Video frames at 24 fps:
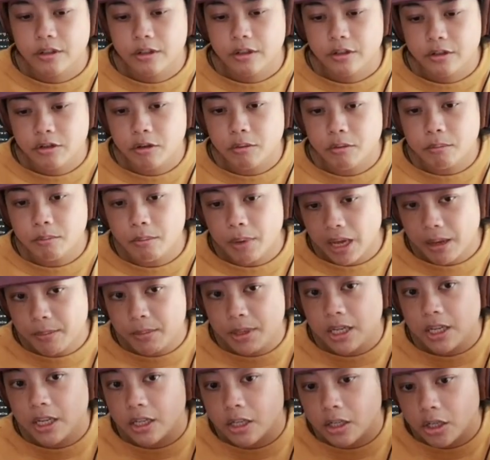So
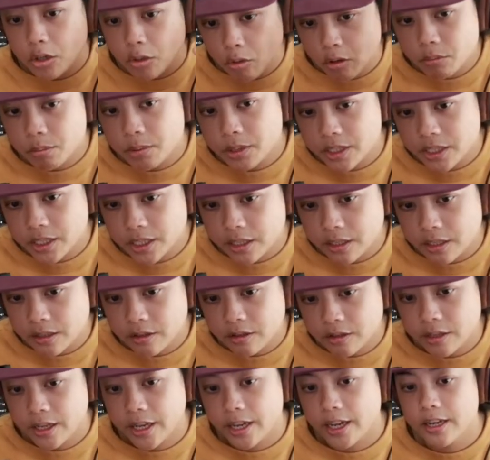maybe in your
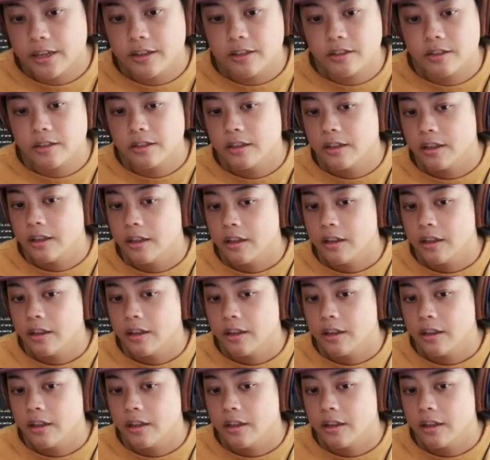particular case,